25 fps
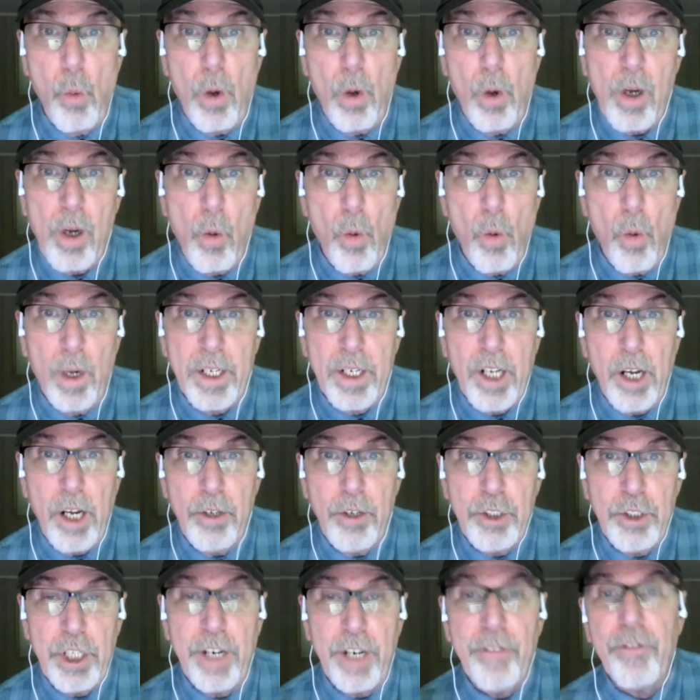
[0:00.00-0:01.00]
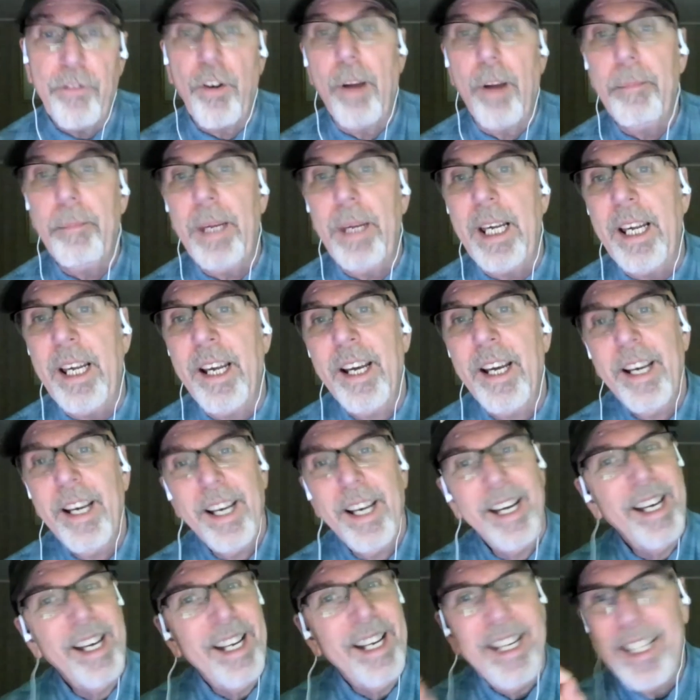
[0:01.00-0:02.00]
in one on one coaching from me,
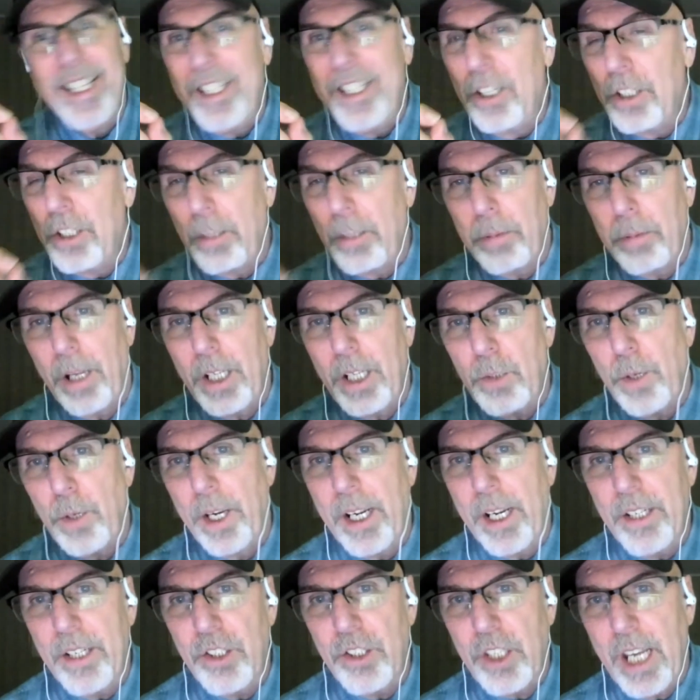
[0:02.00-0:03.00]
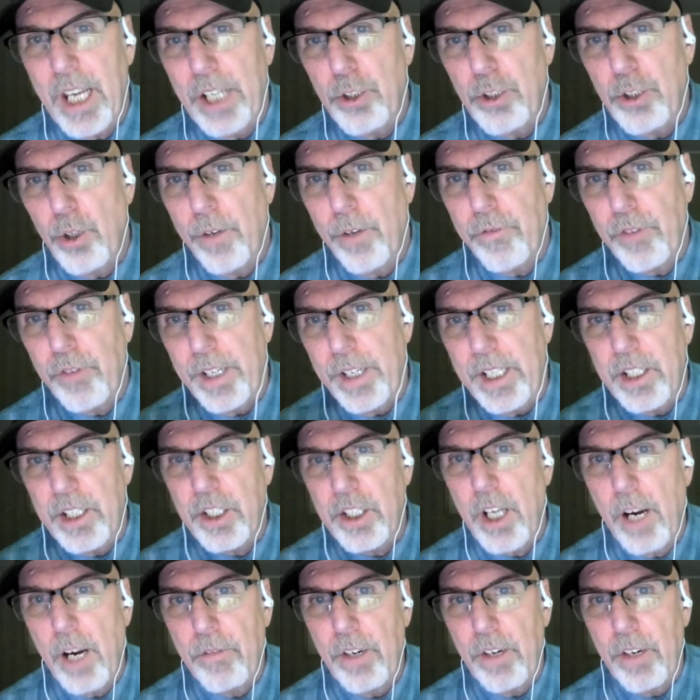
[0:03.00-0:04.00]
there's a place where you can schedule a free
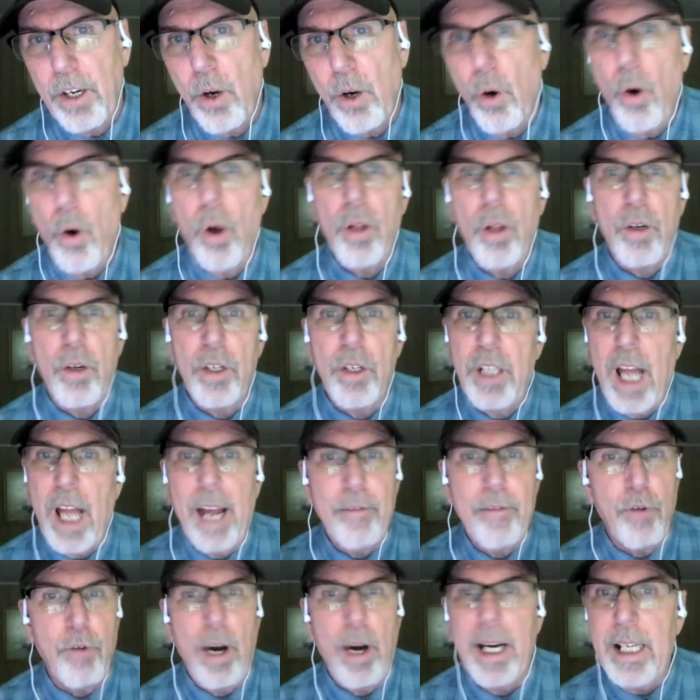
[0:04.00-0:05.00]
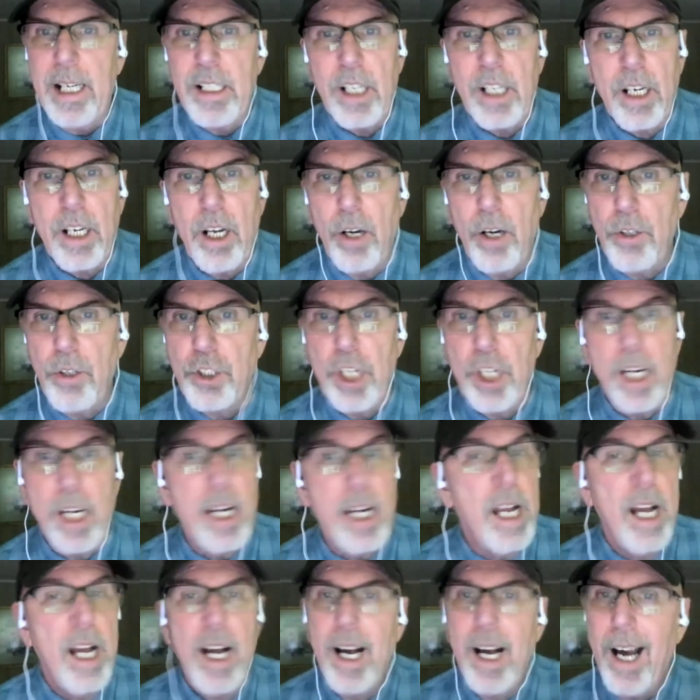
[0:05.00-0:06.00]
discovery call or dive right into
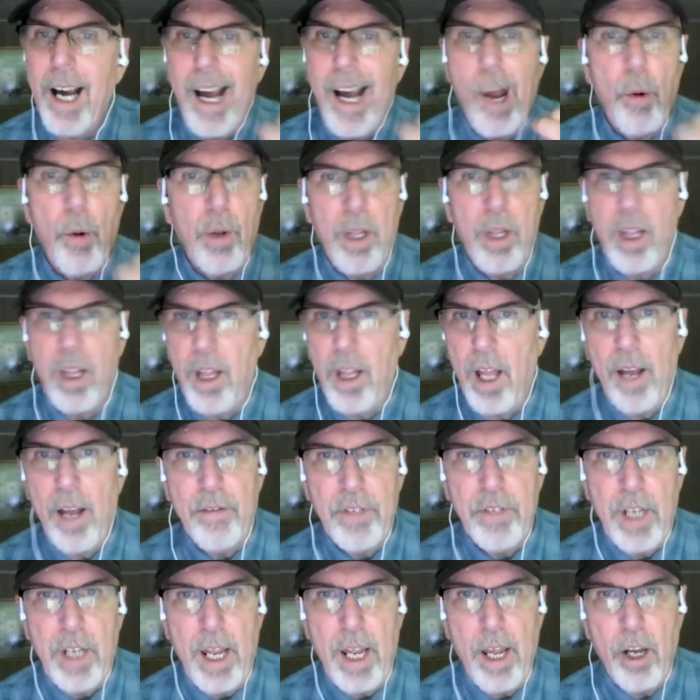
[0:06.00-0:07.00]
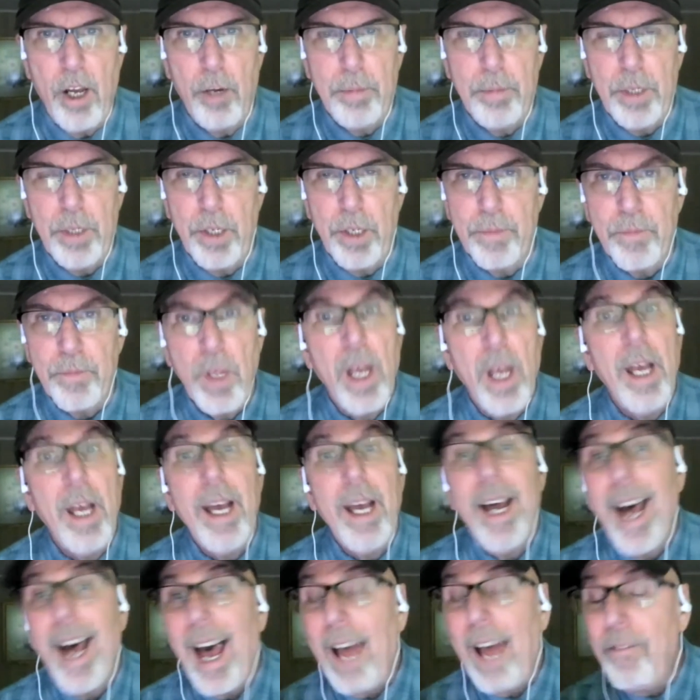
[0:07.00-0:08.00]
coaching. I would love to help you.
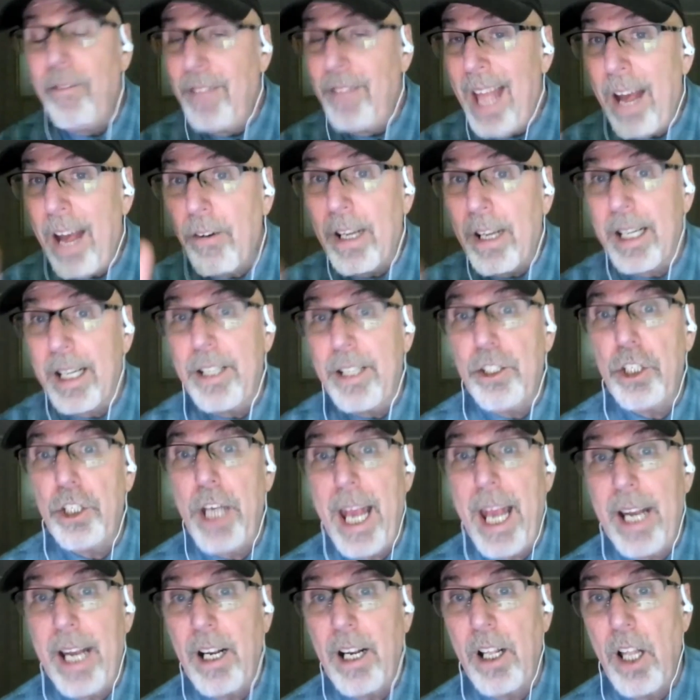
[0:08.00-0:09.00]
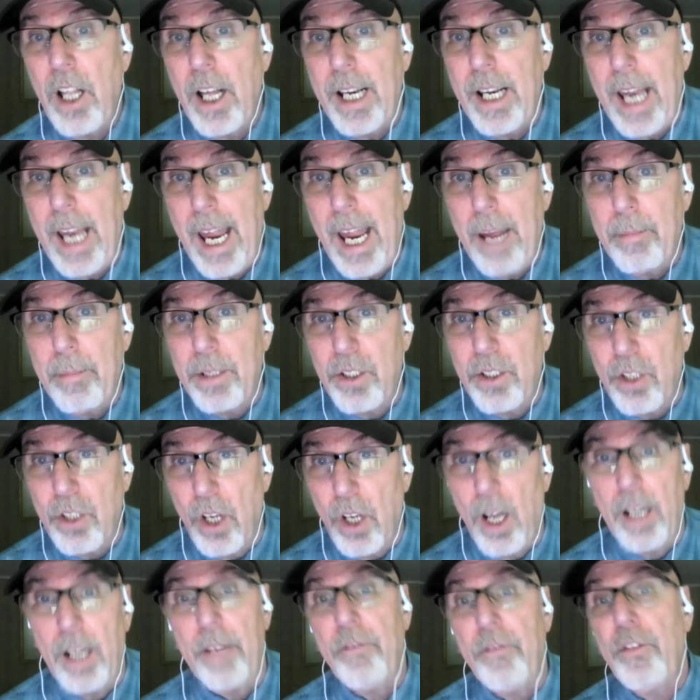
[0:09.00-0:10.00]
I've now got a channel on
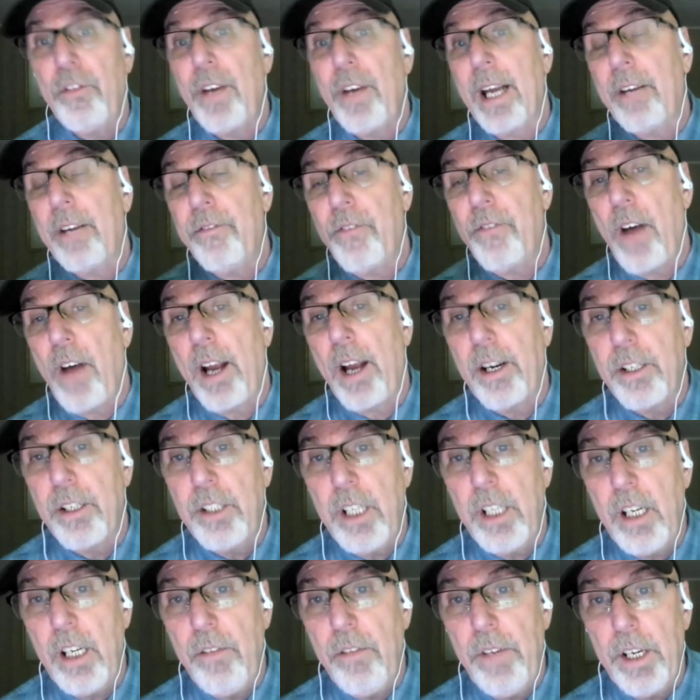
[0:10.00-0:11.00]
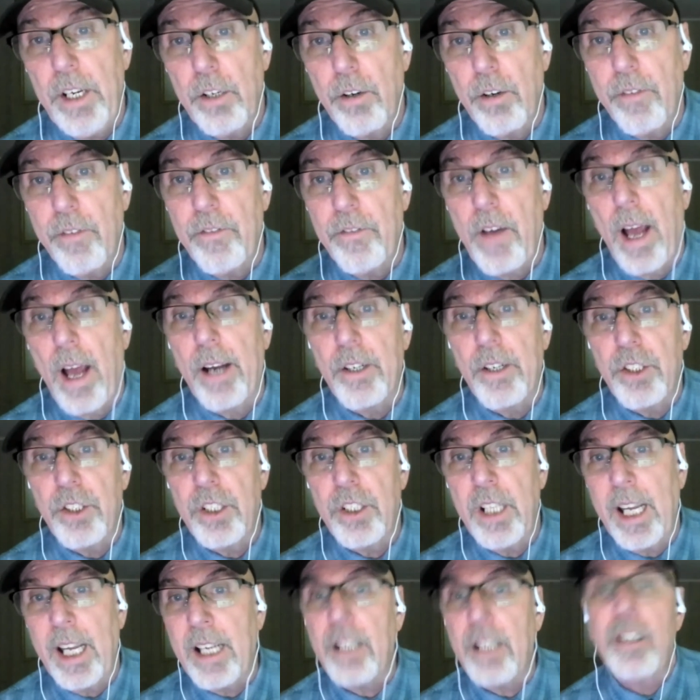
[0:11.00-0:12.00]
Amazon. If you've got a Fire TV or a Fire
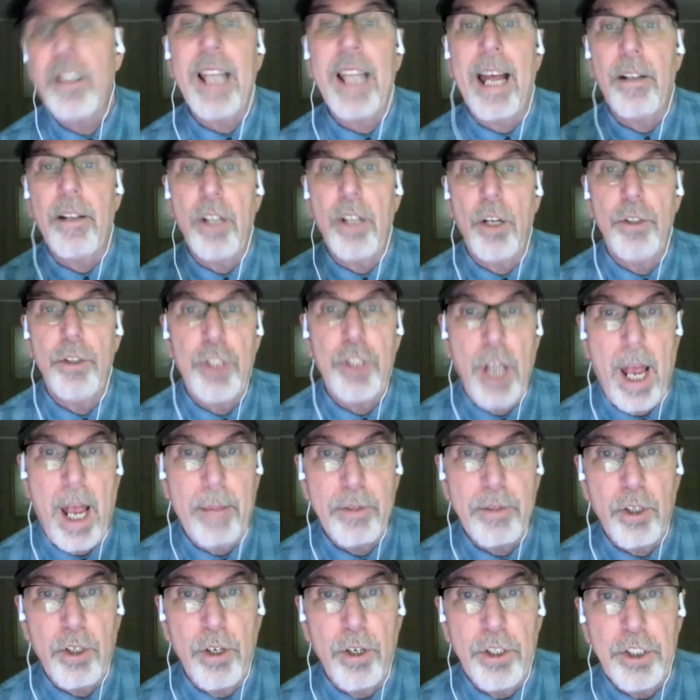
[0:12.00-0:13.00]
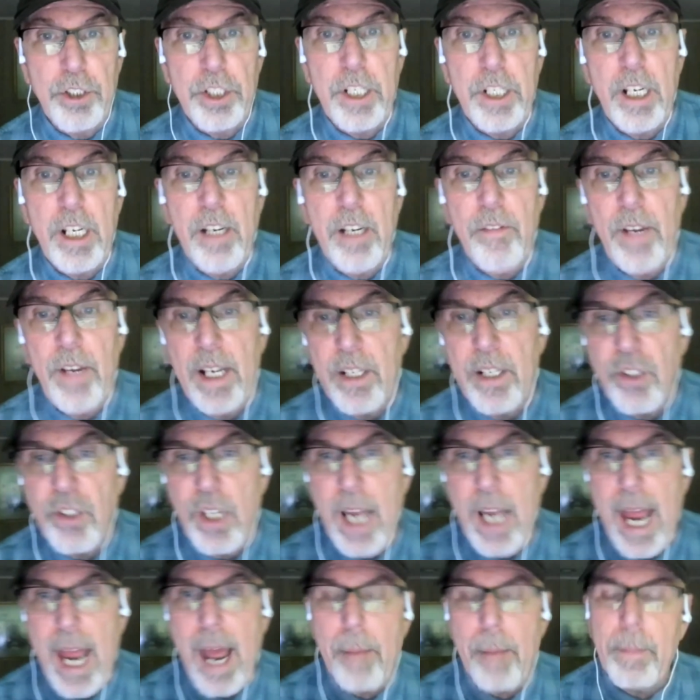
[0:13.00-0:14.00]
Stick, download Job Search TV as
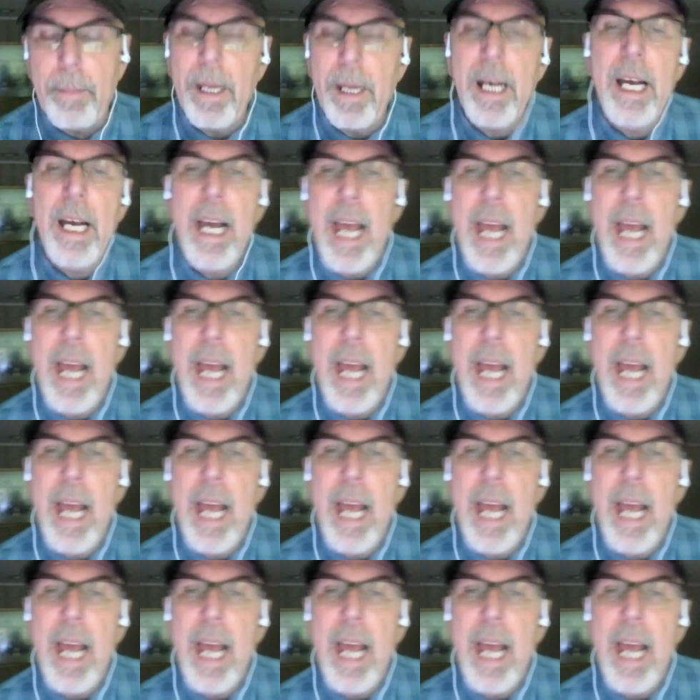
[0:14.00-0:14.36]
an app.